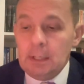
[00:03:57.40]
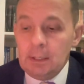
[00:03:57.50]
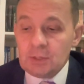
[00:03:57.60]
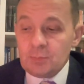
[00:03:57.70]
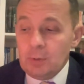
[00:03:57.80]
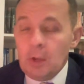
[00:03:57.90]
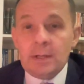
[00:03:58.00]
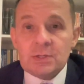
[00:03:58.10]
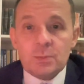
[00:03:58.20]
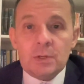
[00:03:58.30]
because we were
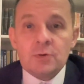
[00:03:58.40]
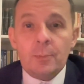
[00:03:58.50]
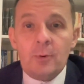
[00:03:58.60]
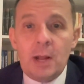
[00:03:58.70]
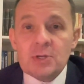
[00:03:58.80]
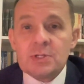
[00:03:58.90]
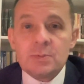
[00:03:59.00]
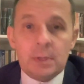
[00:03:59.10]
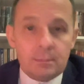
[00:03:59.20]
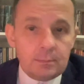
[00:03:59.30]
going into winter
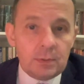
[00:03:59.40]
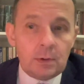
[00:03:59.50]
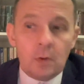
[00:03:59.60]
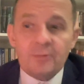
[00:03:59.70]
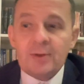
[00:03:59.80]
operations and we did a lot of